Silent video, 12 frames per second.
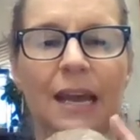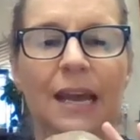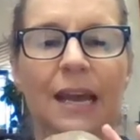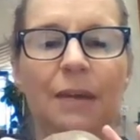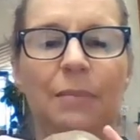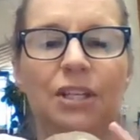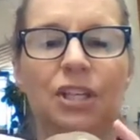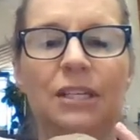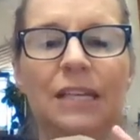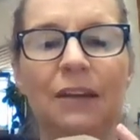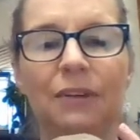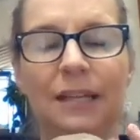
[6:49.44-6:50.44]
But she's
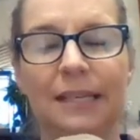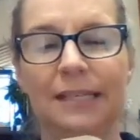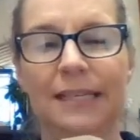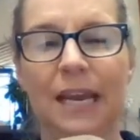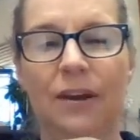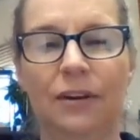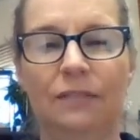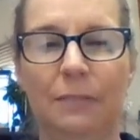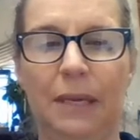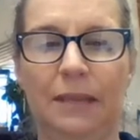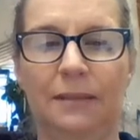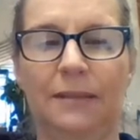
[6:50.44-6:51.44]
not really scared of
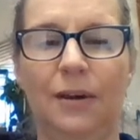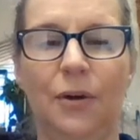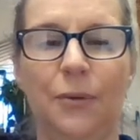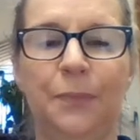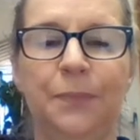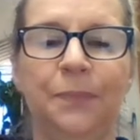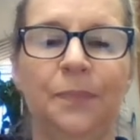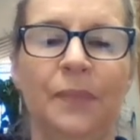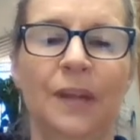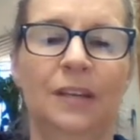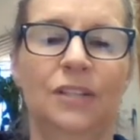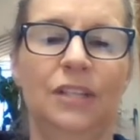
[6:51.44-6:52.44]
me, so
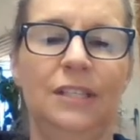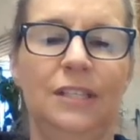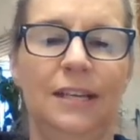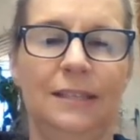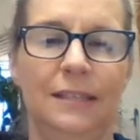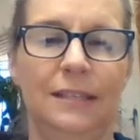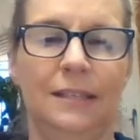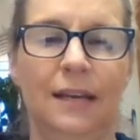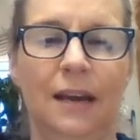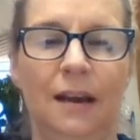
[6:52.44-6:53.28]
she doesn't,